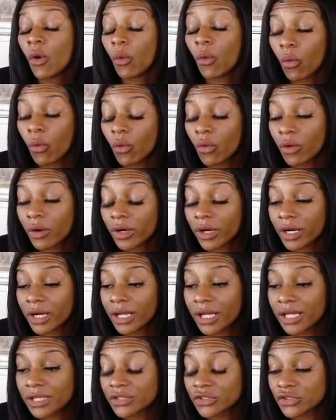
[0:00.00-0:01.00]
or
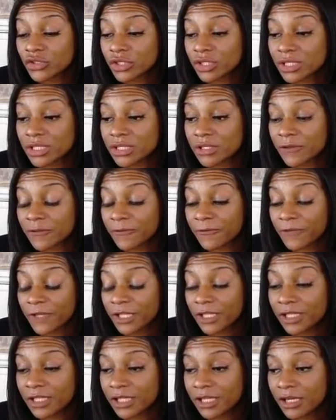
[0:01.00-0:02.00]
it's just a
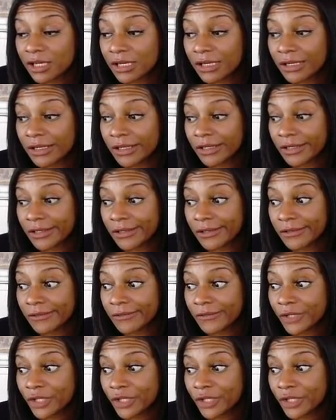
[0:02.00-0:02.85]
feeling of,